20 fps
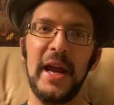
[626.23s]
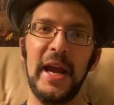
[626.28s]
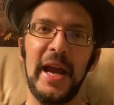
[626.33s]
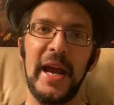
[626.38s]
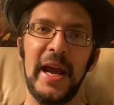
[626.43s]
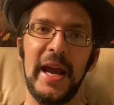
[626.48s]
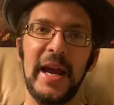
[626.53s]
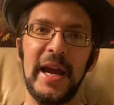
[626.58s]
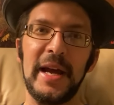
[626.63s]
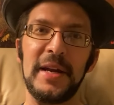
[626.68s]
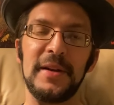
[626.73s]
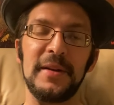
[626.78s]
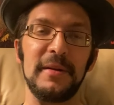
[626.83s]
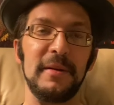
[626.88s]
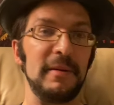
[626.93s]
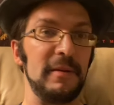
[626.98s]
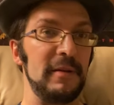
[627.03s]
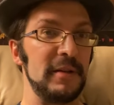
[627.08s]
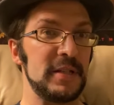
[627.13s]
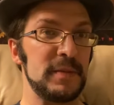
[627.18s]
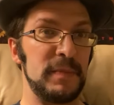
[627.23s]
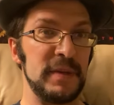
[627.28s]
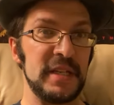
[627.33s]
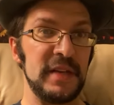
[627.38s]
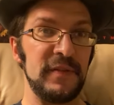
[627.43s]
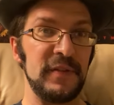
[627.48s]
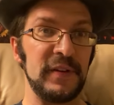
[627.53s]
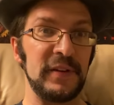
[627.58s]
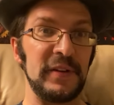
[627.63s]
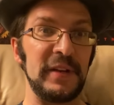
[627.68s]
and
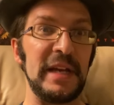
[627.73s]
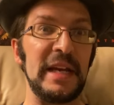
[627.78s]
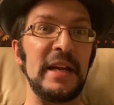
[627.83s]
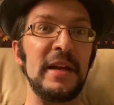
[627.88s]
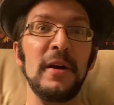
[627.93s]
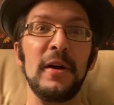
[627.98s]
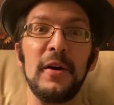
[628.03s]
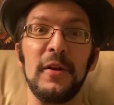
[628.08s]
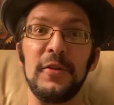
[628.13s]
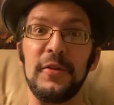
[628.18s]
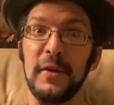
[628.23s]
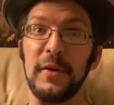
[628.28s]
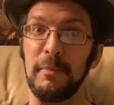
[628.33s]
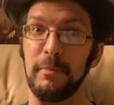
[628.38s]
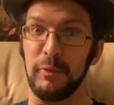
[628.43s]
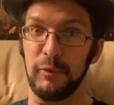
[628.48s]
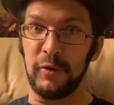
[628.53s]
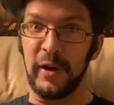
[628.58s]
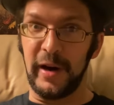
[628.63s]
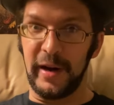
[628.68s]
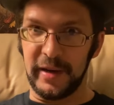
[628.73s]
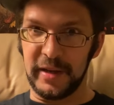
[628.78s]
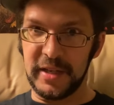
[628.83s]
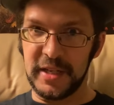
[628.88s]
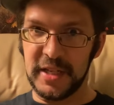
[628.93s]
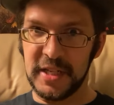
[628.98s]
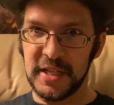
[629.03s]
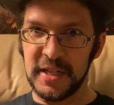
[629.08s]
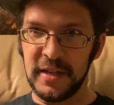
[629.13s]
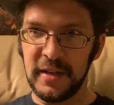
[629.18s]
specifically the
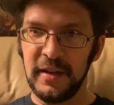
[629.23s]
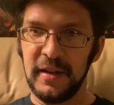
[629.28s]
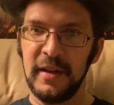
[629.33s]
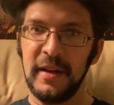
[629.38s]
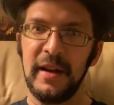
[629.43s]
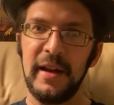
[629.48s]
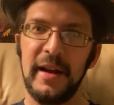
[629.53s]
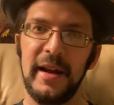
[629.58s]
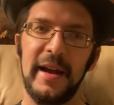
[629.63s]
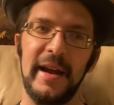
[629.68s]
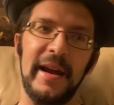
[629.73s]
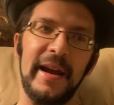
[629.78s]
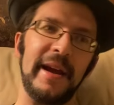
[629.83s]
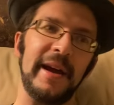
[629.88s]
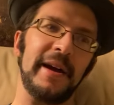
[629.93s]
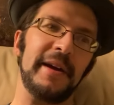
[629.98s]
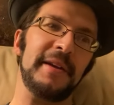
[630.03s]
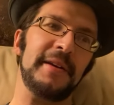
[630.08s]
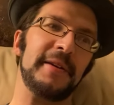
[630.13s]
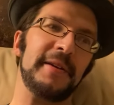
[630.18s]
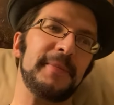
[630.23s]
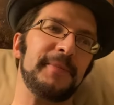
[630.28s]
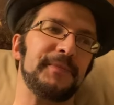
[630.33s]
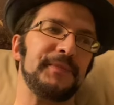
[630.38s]
Bronx. And